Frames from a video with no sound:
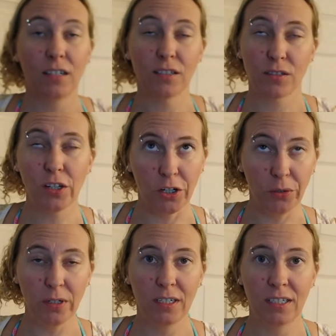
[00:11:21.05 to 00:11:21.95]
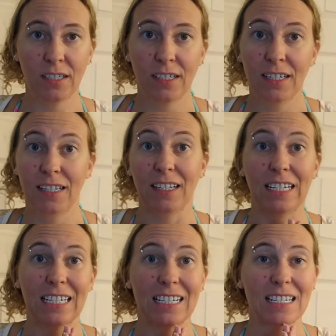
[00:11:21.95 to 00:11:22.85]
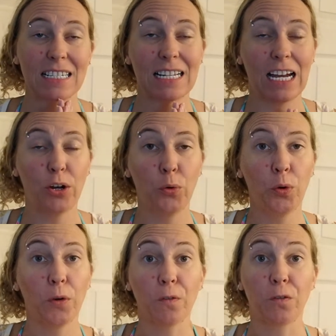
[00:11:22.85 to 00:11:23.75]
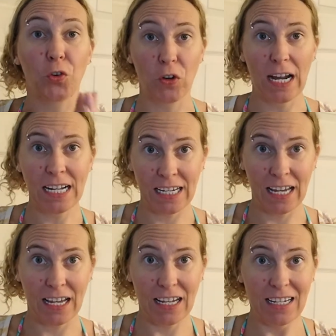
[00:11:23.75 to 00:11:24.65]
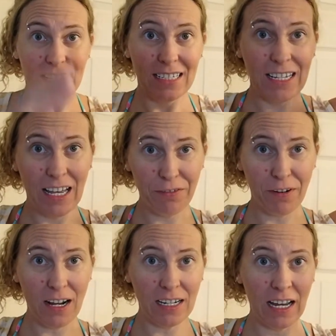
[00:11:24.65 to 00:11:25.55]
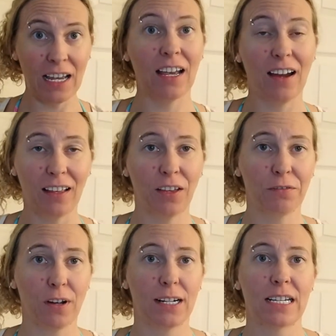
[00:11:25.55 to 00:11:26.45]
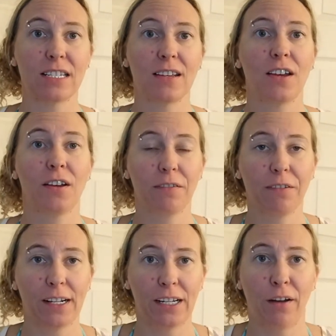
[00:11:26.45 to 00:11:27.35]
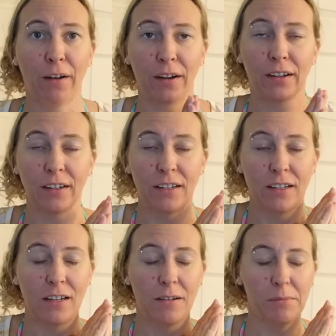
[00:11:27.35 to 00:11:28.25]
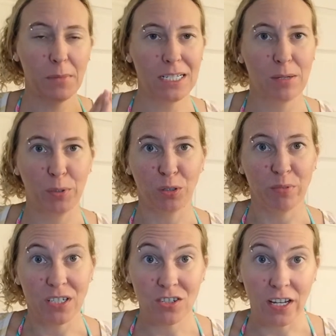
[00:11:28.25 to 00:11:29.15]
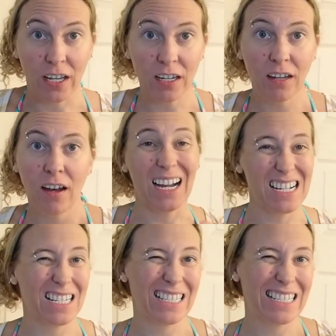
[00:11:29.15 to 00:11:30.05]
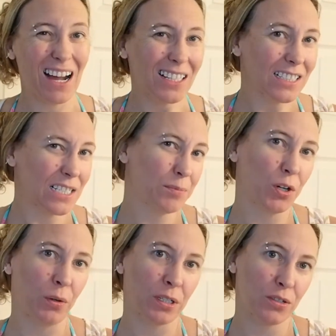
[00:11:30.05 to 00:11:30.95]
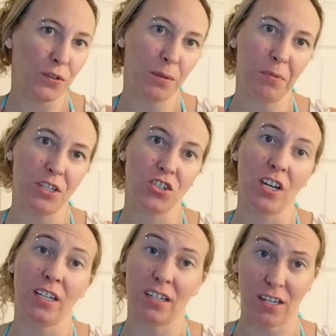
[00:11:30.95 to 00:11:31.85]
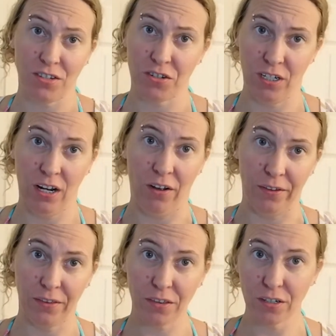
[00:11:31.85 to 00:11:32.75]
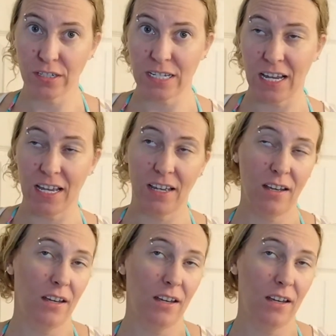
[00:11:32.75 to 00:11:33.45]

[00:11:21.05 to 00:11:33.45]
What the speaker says: So, it is now Friday. Yay, Friday! I love Fridays. Friday are my typical beach day. I did not end up going to the beach yesterday on Thursday.